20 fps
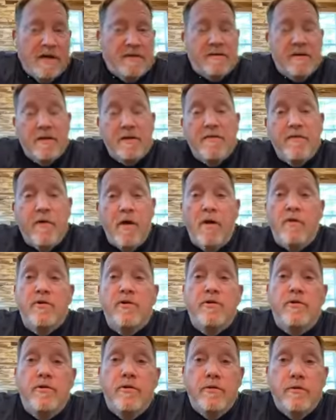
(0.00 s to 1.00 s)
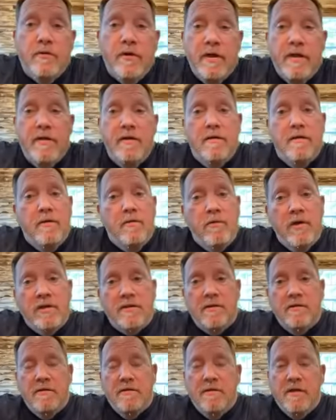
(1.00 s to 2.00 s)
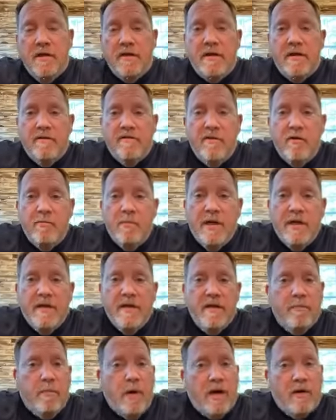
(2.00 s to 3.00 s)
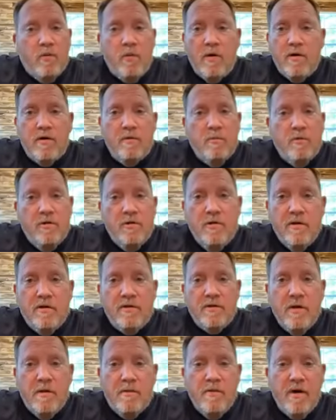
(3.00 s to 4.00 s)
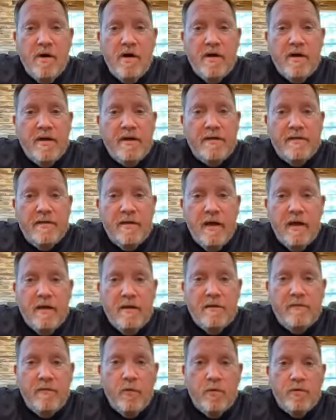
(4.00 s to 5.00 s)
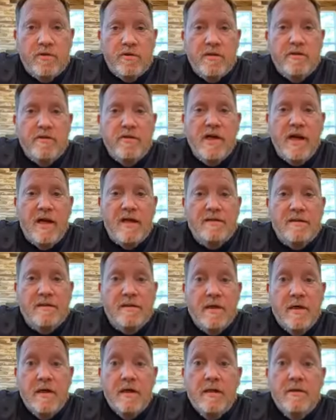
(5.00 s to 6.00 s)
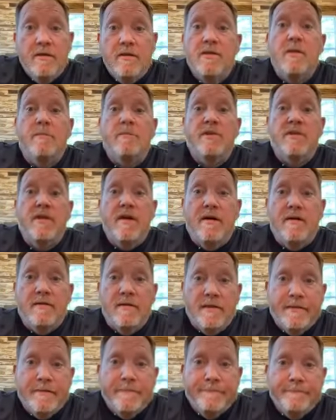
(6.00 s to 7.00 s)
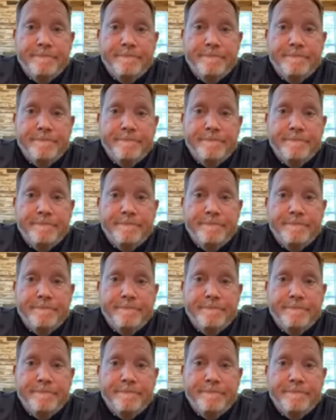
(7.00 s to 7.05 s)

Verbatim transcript: you, Mike. Thank you for all you do and the rest of the executive committee and everybody working with the USWRA. I look forward to seeing you guys this coming Saturday.